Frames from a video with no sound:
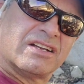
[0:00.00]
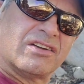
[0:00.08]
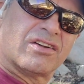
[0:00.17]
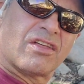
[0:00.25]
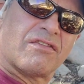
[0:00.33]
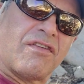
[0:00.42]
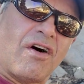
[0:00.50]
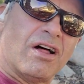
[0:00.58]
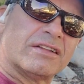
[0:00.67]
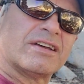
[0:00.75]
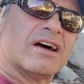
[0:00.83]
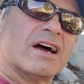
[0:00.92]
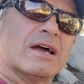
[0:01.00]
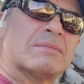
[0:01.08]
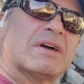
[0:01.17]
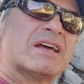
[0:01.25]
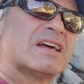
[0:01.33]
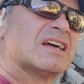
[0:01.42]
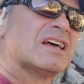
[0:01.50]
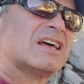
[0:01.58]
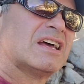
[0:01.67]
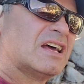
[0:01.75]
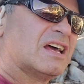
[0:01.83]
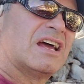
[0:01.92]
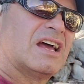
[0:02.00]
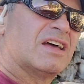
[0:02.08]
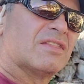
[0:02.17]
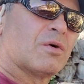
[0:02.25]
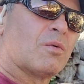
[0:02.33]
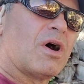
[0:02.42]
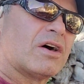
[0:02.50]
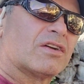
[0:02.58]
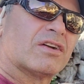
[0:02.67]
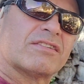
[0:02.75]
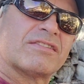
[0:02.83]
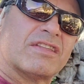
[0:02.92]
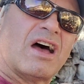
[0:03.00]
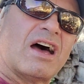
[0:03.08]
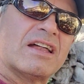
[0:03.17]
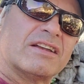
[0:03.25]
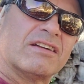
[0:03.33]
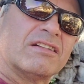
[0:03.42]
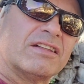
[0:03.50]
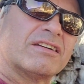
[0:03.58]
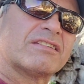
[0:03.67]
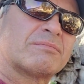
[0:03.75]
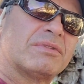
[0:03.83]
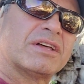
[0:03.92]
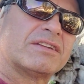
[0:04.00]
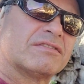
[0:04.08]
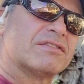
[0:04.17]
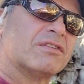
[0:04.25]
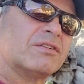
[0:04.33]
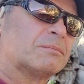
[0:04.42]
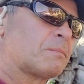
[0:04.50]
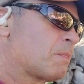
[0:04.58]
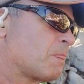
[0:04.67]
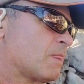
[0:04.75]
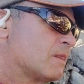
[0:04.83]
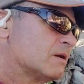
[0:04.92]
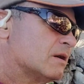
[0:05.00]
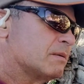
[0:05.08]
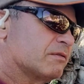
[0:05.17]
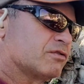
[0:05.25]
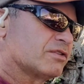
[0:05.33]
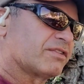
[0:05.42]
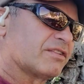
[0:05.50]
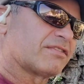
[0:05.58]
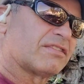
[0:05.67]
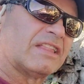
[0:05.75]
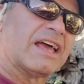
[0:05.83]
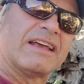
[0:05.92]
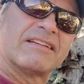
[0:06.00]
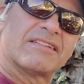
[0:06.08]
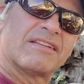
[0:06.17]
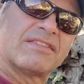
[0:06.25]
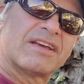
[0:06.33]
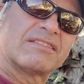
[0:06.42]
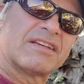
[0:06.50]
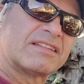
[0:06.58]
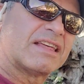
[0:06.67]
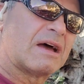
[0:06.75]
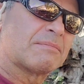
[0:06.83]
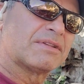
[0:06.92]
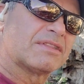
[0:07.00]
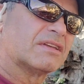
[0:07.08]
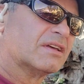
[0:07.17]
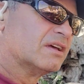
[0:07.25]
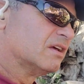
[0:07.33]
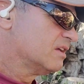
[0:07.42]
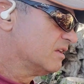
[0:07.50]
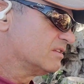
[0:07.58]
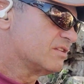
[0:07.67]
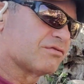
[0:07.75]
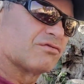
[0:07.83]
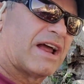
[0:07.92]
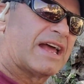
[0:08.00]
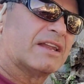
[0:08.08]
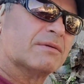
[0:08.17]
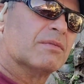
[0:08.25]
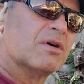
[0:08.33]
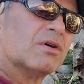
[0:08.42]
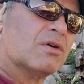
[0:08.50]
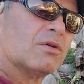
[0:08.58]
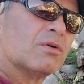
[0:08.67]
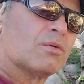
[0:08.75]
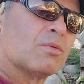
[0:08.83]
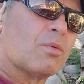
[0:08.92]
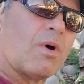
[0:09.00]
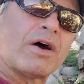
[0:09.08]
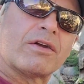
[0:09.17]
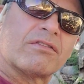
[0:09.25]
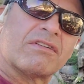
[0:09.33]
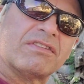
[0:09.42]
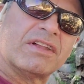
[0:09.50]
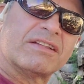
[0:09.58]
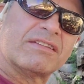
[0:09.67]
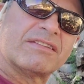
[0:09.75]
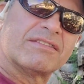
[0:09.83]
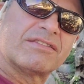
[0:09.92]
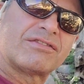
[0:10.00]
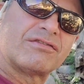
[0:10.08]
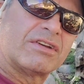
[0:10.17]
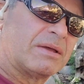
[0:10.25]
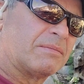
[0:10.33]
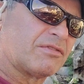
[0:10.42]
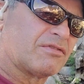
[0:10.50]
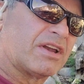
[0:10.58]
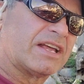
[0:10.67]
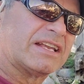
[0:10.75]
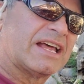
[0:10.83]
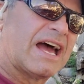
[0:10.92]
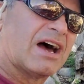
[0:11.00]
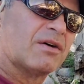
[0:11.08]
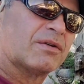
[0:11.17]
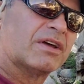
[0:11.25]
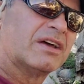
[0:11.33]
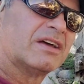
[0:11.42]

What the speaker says: during the fall time, and the water is not nearly as plentiful. But of course there's lakes and things like that, but just random water rivulets and streams running down,